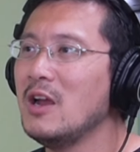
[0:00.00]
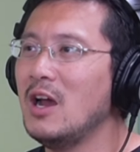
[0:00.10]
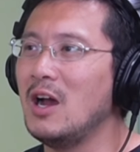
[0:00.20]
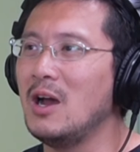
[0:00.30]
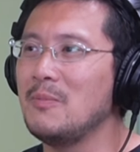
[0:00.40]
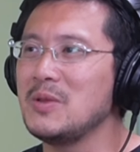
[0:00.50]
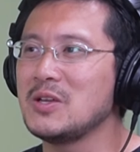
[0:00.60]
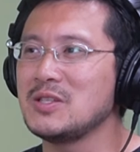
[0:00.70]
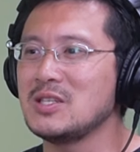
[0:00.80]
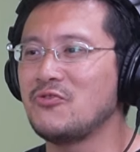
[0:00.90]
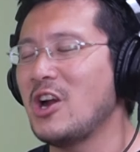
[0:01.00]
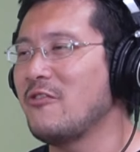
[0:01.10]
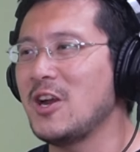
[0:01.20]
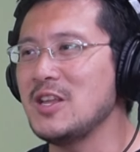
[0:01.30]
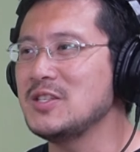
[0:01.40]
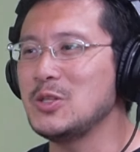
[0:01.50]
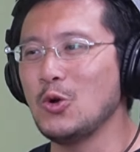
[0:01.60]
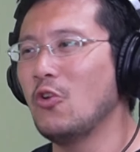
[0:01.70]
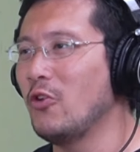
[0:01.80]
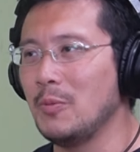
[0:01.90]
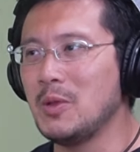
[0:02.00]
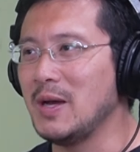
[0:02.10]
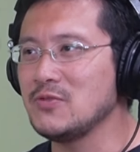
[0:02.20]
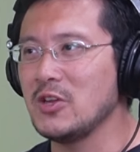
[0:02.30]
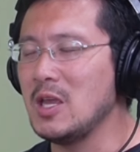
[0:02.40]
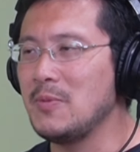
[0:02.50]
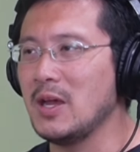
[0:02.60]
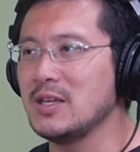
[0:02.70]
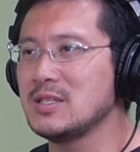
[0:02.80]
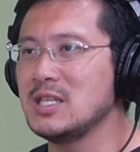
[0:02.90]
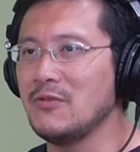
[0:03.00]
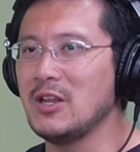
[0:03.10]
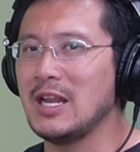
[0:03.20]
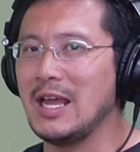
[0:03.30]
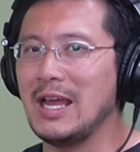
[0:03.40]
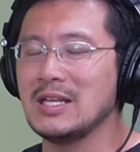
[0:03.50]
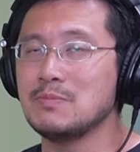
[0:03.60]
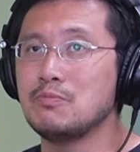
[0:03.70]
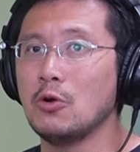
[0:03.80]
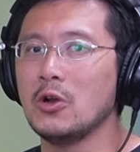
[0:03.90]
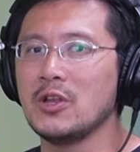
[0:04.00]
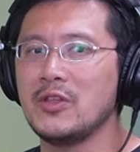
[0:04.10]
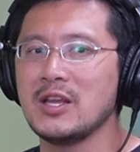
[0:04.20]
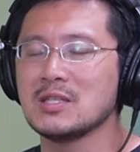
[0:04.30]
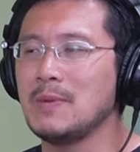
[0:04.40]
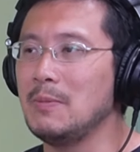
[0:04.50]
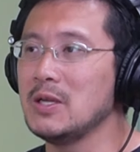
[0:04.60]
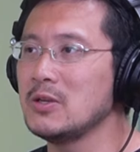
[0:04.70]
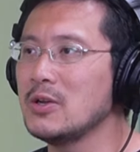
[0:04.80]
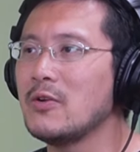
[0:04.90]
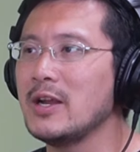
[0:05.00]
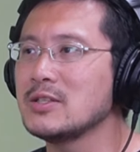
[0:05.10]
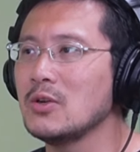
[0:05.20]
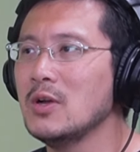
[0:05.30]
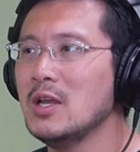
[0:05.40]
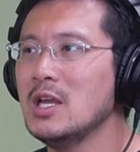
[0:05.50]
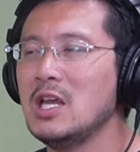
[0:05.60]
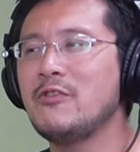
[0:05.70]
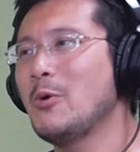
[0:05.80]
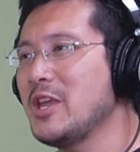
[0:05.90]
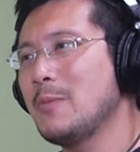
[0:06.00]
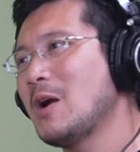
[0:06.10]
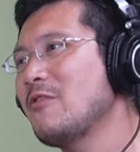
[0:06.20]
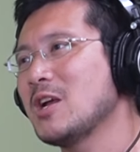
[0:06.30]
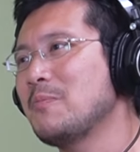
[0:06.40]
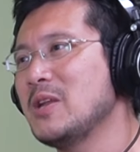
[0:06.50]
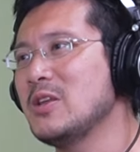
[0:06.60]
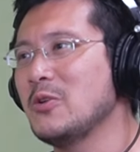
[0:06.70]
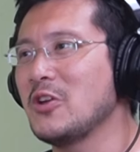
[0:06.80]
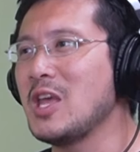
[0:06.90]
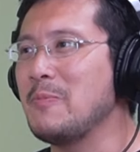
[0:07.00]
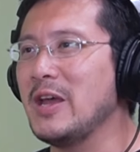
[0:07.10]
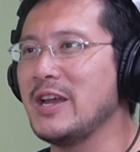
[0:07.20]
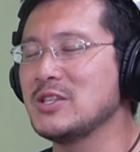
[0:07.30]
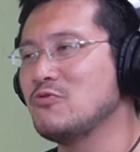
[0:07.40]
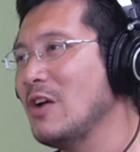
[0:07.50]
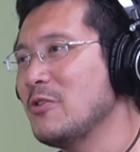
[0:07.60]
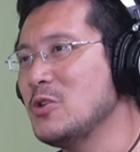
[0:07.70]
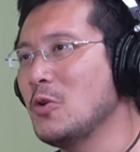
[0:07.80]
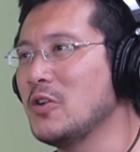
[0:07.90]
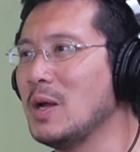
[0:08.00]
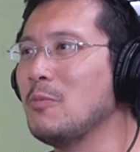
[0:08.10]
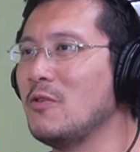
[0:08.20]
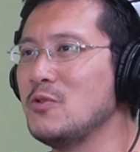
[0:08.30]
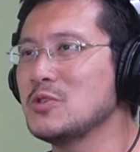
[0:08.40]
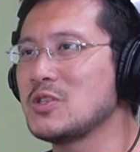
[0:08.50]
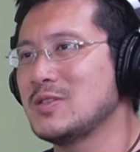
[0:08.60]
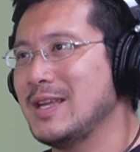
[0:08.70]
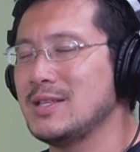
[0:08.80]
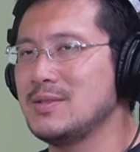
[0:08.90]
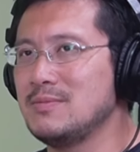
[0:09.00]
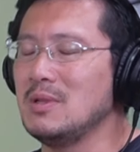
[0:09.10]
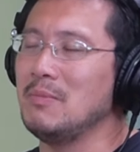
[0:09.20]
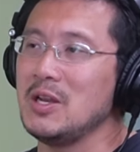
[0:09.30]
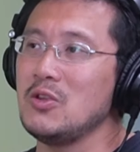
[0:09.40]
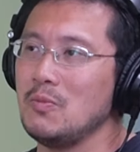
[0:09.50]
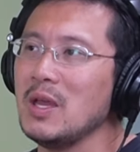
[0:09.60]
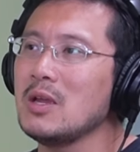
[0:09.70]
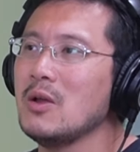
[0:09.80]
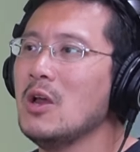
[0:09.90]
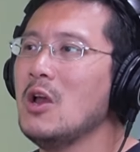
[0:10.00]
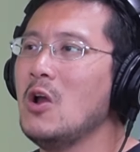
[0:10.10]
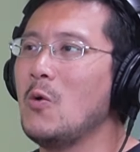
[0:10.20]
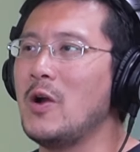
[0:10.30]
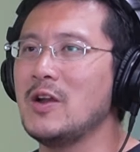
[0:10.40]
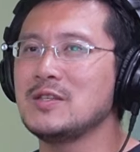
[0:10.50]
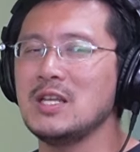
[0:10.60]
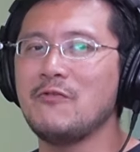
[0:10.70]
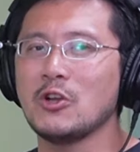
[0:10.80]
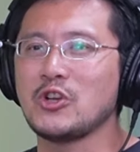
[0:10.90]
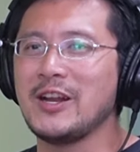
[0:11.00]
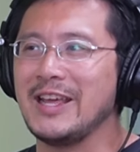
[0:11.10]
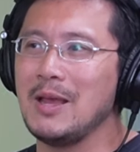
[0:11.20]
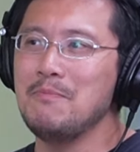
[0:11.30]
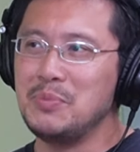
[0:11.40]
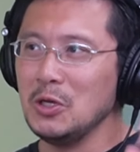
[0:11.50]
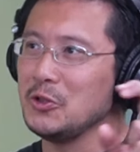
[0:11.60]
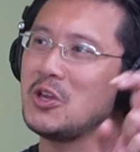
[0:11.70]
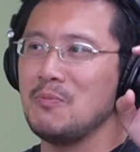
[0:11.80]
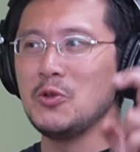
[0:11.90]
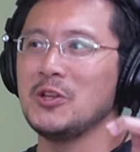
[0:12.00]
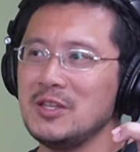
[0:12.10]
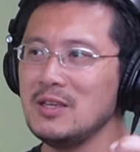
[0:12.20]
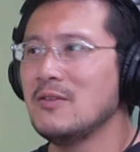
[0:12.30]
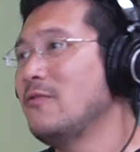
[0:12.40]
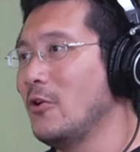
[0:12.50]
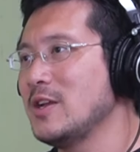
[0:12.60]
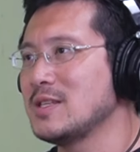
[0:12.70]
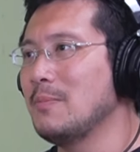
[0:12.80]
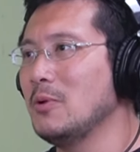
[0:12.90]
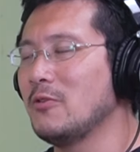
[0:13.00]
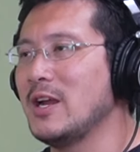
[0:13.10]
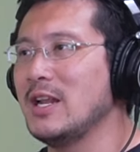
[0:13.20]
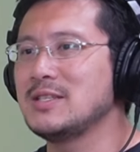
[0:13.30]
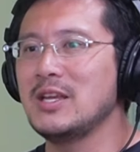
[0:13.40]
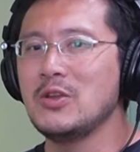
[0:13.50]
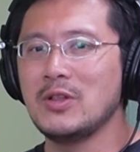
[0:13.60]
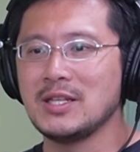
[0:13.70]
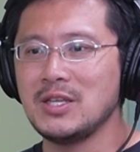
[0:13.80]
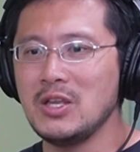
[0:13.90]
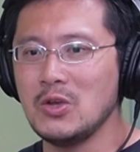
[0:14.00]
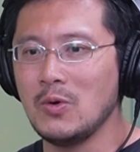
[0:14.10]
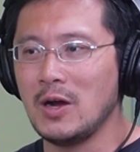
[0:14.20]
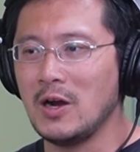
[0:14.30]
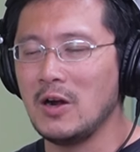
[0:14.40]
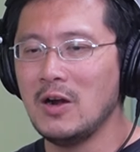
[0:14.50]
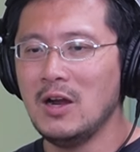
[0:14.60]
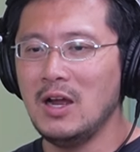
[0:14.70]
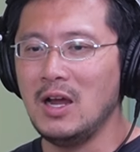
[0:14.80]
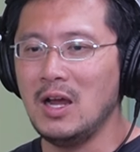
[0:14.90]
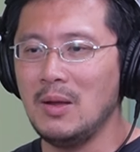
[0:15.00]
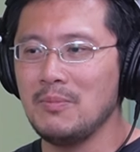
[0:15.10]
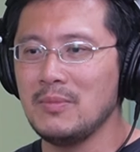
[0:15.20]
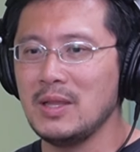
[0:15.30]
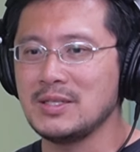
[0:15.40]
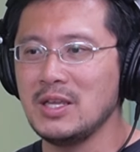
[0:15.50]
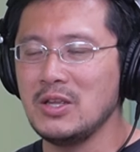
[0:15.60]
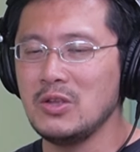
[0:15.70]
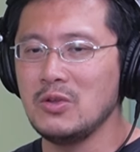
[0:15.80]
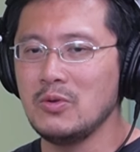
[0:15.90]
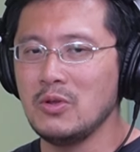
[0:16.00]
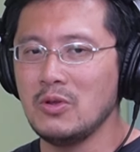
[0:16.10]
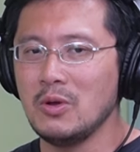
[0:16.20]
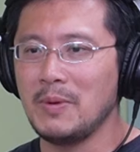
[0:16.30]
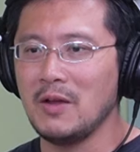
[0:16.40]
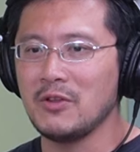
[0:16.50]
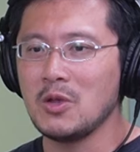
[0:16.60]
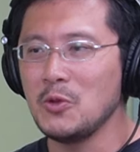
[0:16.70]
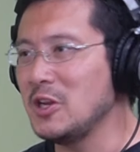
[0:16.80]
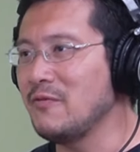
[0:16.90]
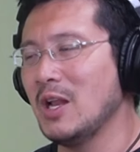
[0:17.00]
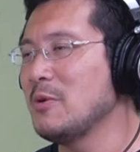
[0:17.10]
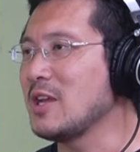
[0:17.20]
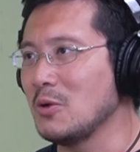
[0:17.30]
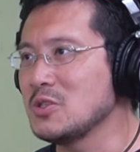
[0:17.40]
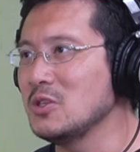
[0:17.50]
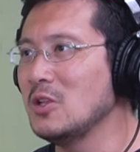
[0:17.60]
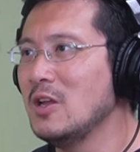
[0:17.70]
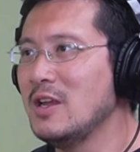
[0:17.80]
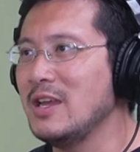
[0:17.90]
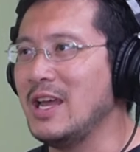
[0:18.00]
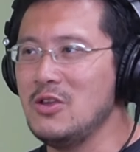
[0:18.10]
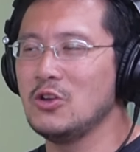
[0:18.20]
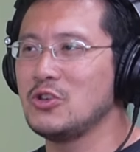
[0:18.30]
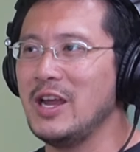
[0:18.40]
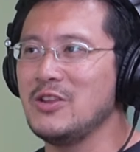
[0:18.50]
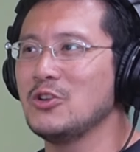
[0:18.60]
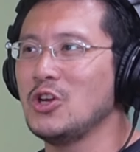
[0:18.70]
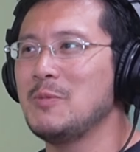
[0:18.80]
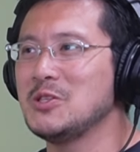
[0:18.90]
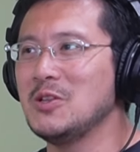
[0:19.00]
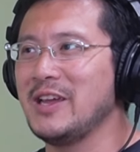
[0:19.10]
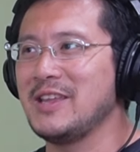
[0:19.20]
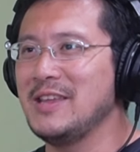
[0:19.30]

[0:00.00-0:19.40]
Um, because it's very, very easy to over optimize for KPIs given as broad a thing as public good, right? So if you're working in a private company, you know, your KPI is revenue or number of users because that's the money you make. Whereas if you're trying to like build community, for example, right? Let's say you, let's say you are, um, let's say you, you, you're part of the community development council and your, tra- and your job is to like